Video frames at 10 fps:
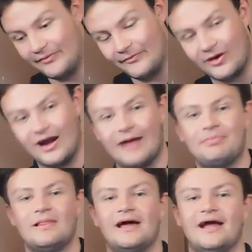Where I
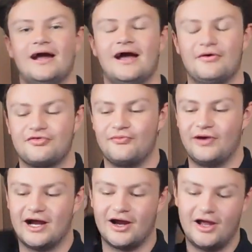play
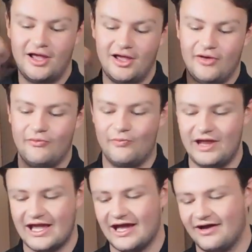elsewhere,
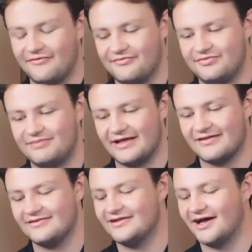we have
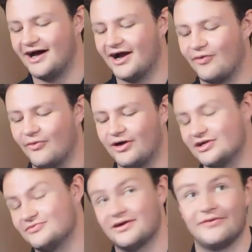basically the higher
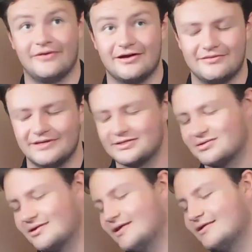wattage one. I wanted to make
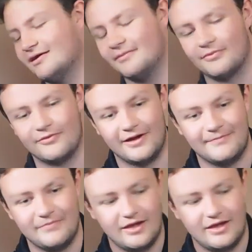sure I got the number right.